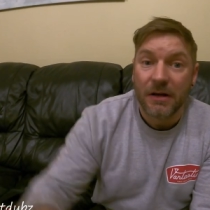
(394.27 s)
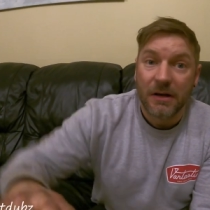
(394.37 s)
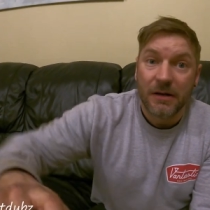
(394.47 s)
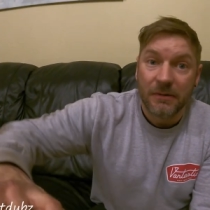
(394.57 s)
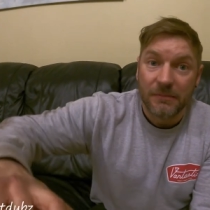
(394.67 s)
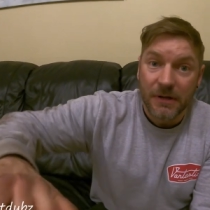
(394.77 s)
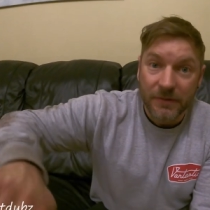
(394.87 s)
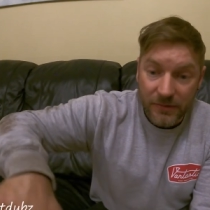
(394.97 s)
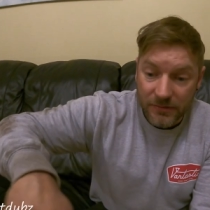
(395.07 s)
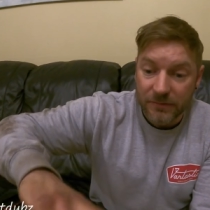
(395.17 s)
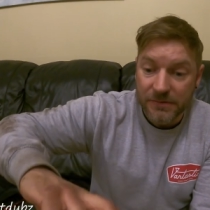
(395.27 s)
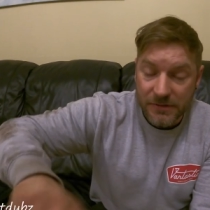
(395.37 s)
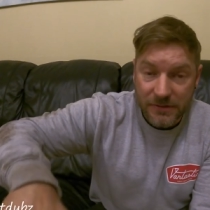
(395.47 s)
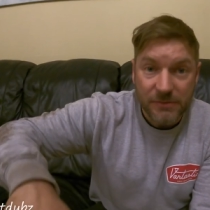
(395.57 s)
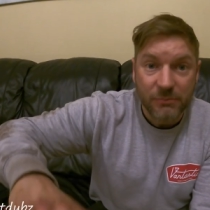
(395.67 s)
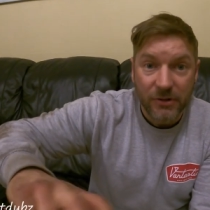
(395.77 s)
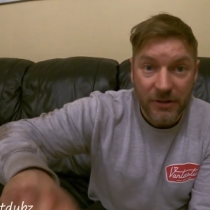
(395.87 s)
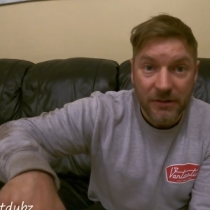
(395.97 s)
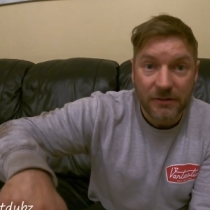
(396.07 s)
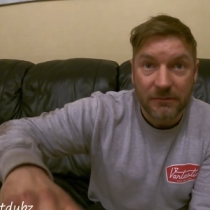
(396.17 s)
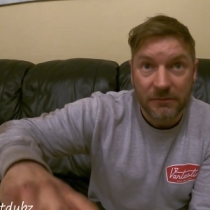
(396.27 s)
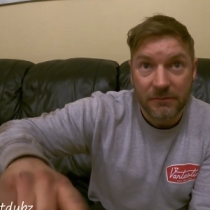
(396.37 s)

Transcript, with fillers: um, and then obviously the spring